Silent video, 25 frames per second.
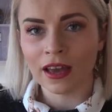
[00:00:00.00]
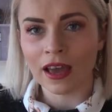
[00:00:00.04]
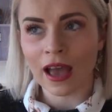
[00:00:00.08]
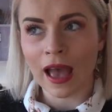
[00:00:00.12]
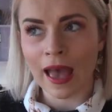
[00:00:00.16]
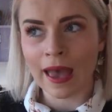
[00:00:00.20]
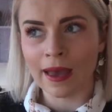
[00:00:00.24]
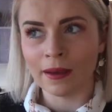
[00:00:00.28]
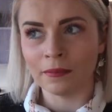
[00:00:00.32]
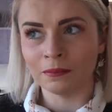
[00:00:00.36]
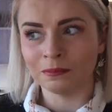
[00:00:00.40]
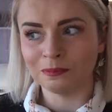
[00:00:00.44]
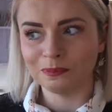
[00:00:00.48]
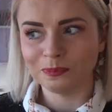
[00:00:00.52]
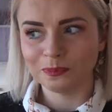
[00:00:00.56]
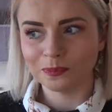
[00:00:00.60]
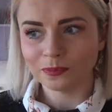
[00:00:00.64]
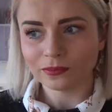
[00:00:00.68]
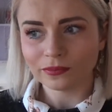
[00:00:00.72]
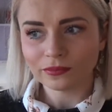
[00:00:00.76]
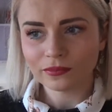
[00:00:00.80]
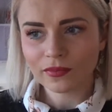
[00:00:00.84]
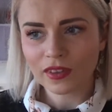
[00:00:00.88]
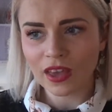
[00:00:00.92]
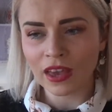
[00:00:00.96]

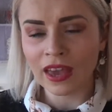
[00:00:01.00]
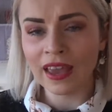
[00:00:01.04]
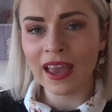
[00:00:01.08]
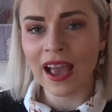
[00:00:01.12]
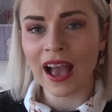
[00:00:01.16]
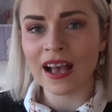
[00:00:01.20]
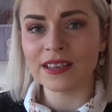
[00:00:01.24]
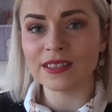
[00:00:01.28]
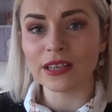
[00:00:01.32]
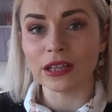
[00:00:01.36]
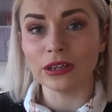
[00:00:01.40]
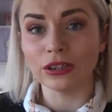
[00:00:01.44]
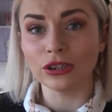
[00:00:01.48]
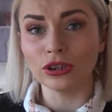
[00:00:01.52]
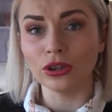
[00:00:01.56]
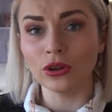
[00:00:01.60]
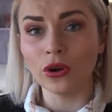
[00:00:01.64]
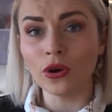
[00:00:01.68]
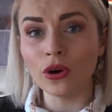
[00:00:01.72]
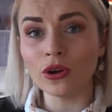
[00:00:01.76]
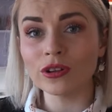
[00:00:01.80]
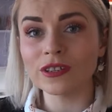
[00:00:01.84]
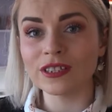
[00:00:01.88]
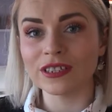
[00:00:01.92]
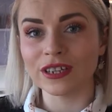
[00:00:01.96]
It has
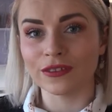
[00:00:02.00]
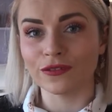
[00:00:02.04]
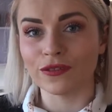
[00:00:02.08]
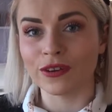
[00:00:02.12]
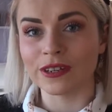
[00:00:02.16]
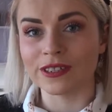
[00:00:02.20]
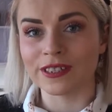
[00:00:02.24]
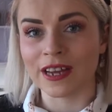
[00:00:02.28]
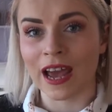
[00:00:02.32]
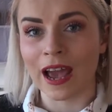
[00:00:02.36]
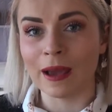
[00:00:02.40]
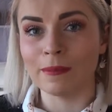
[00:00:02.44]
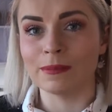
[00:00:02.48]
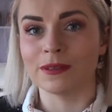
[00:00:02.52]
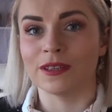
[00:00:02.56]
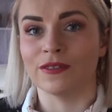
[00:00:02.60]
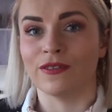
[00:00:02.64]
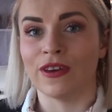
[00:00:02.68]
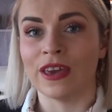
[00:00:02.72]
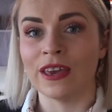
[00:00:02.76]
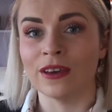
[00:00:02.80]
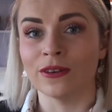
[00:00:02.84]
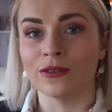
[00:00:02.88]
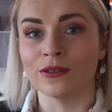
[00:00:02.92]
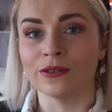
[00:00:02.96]
loads of different types of
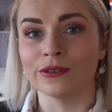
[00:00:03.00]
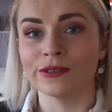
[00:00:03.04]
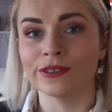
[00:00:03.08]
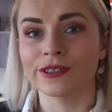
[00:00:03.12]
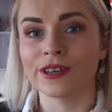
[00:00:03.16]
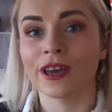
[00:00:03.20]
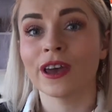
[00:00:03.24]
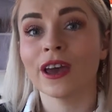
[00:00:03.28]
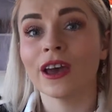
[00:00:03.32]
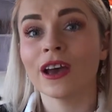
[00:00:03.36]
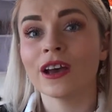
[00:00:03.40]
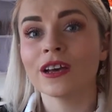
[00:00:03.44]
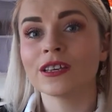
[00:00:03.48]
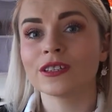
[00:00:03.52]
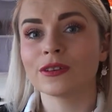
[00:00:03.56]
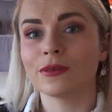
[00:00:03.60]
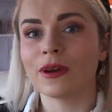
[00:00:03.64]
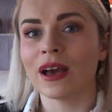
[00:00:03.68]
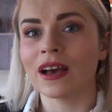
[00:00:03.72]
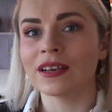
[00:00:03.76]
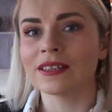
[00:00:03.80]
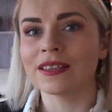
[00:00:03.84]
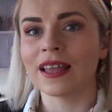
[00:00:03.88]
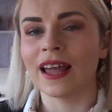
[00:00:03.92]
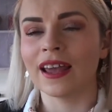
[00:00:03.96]
heels, so it
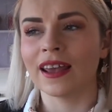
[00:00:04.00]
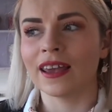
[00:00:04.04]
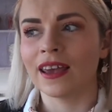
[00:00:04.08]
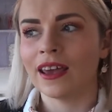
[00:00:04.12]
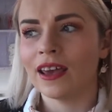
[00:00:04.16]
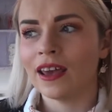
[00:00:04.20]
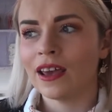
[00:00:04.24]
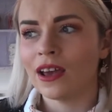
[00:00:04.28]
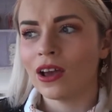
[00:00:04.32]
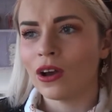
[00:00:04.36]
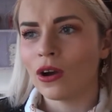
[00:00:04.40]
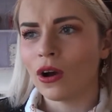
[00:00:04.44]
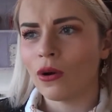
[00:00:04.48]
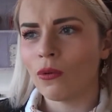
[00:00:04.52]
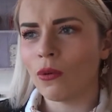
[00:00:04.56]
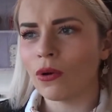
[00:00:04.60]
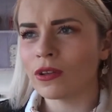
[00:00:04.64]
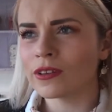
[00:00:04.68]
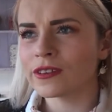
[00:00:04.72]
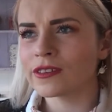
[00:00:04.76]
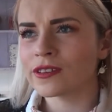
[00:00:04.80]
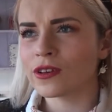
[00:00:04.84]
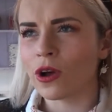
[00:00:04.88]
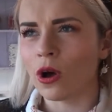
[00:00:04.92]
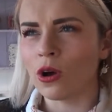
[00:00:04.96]
has like,
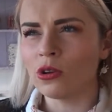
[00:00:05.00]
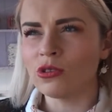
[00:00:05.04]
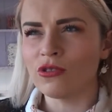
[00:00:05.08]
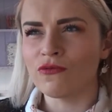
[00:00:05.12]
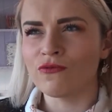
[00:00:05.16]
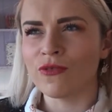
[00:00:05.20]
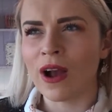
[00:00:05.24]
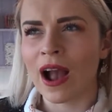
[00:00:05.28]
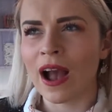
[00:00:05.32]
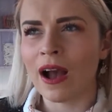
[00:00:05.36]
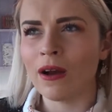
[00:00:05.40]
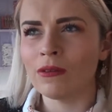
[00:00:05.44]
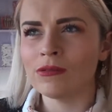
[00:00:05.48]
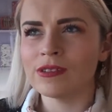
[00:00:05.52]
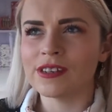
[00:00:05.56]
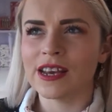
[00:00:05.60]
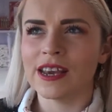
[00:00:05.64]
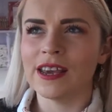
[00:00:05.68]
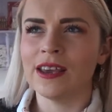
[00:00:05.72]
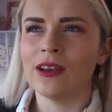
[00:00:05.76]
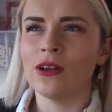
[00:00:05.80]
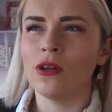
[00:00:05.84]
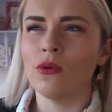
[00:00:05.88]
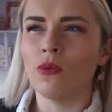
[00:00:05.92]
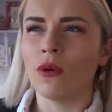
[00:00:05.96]
one's called a rounder
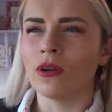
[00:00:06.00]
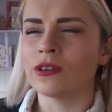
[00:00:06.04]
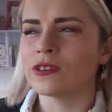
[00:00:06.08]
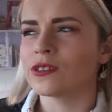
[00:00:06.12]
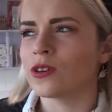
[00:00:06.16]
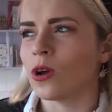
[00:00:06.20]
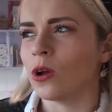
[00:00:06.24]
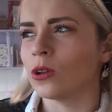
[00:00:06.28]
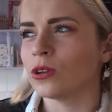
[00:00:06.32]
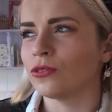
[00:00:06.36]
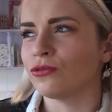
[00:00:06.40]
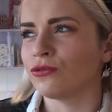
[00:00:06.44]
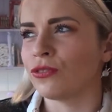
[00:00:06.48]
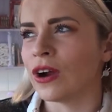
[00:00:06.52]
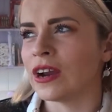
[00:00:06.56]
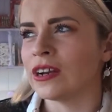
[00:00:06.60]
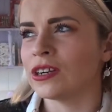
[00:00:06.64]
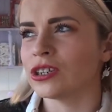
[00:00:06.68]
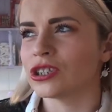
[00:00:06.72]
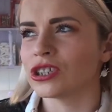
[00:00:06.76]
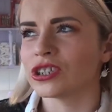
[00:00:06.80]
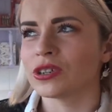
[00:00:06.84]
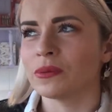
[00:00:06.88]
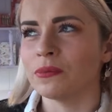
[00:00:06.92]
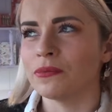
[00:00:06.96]
heel, one's called a
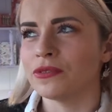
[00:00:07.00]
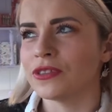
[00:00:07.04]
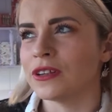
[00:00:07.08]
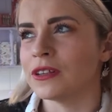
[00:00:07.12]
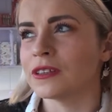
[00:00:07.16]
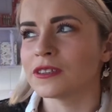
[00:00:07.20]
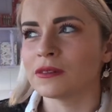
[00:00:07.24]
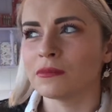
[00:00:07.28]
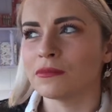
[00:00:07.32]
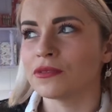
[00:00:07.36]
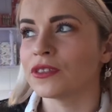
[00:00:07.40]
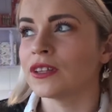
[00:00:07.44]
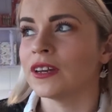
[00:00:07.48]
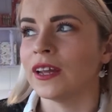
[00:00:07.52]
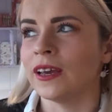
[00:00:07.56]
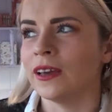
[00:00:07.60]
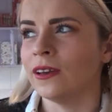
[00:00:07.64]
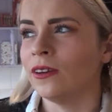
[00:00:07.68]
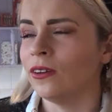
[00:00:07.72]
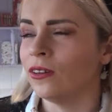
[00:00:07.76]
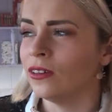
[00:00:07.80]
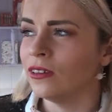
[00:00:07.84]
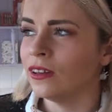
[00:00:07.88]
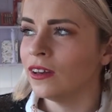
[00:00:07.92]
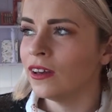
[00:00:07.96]
French something something
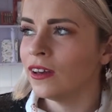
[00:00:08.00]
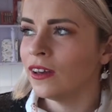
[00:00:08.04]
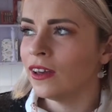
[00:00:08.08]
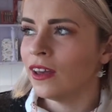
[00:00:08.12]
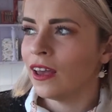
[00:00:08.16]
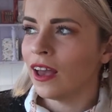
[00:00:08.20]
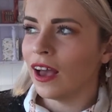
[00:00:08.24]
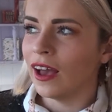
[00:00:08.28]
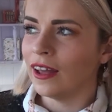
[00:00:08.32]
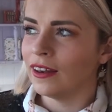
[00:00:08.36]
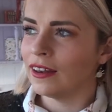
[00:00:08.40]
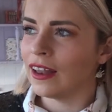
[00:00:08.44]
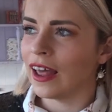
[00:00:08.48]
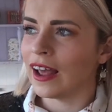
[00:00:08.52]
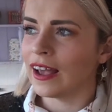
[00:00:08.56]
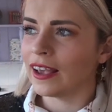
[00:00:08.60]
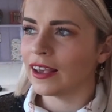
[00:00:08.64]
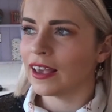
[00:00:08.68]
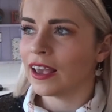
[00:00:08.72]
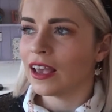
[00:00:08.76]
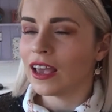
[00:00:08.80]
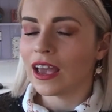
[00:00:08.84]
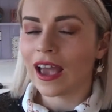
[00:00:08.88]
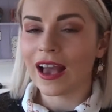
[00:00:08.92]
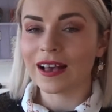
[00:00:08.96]
heel, and like,
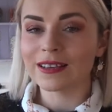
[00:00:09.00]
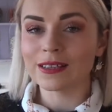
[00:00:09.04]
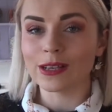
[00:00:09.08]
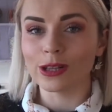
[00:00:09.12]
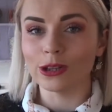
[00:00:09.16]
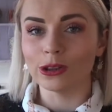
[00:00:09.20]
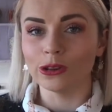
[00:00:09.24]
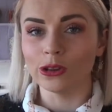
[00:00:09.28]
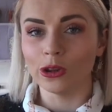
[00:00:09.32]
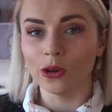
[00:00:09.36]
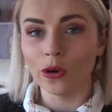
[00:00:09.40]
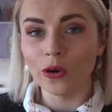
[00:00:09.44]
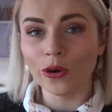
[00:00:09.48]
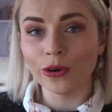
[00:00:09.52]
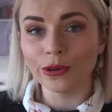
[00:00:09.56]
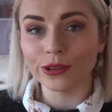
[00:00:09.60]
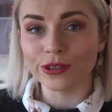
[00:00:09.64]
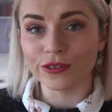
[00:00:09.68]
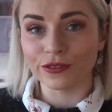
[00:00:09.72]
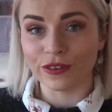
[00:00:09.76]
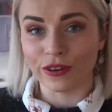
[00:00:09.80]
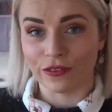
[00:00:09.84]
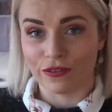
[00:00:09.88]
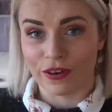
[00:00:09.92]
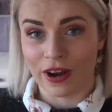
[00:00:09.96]
it has loads
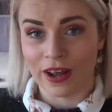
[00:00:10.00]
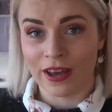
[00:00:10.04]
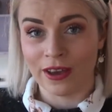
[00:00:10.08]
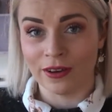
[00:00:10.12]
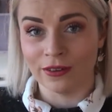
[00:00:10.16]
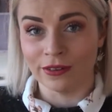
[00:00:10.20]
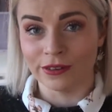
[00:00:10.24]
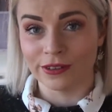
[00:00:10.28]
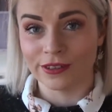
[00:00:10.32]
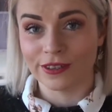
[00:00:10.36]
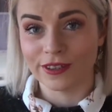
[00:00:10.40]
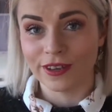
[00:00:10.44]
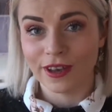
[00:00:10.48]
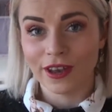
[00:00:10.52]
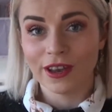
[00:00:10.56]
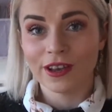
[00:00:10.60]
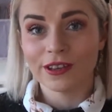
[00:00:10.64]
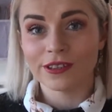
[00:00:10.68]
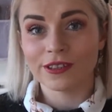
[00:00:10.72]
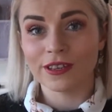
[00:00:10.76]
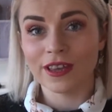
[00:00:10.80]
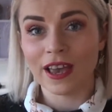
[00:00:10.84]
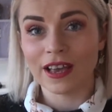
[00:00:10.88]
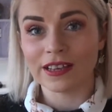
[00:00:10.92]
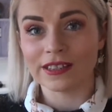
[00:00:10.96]
of different heels.
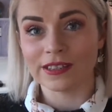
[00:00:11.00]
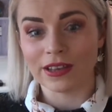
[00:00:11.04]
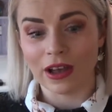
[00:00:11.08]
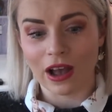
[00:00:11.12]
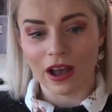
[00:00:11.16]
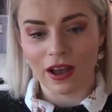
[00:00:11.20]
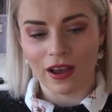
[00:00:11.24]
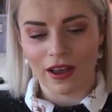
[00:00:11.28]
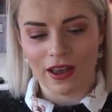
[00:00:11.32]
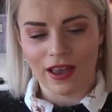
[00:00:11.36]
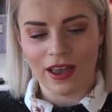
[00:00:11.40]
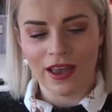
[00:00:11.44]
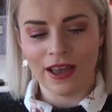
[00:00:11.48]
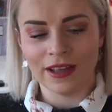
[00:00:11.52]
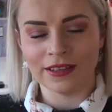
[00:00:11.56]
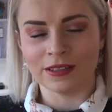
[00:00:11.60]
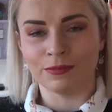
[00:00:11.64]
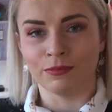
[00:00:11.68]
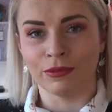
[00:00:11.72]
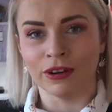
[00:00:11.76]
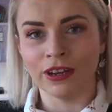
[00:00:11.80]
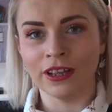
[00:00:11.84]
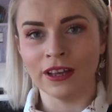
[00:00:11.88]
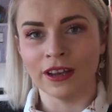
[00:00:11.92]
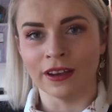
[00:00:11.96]
So yes, yeah, so it's
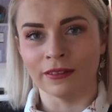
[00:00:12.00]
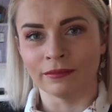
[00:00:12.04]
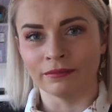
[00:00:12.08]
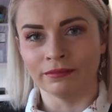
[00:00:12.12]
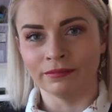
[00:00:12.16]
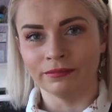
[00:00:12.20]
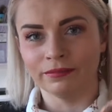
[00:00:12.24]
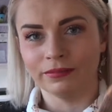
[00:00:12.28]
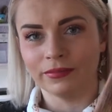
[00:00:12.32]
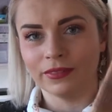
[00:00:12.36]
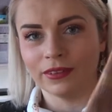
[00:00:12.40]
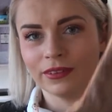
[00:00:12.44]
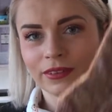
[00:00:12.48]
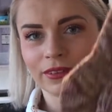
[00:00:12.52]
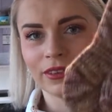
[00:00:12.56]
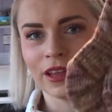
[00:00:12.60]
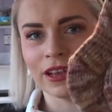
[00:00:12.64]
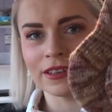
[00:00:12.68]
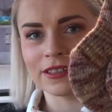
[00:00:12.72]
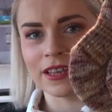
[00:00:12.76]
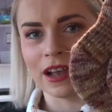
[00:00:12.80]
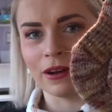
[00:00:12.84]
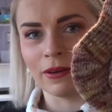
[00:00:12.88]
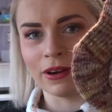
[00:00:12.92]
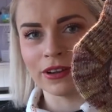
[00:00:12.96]
brilliant.
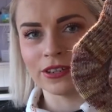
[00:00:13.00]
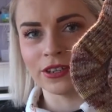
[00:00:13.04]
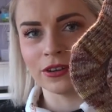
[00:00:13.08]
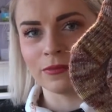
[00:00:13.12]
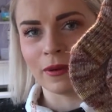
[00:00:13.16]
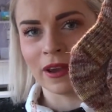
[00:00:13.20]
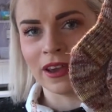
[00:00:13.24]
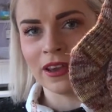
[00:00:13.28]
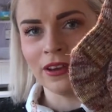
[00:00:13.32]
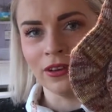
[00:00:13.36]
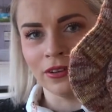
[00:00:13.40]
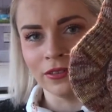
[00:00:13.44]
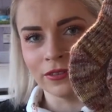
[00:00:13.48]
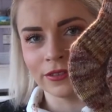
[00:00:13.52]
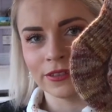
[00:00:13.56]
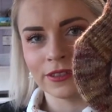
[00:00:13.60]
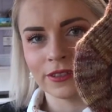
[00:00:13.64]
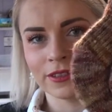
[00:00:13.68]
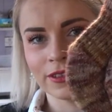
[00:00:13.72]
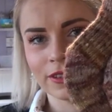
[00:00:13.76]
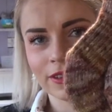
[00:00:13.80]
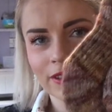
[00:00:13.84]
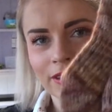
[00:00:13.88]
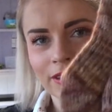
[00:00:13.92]
That's how I do my heels.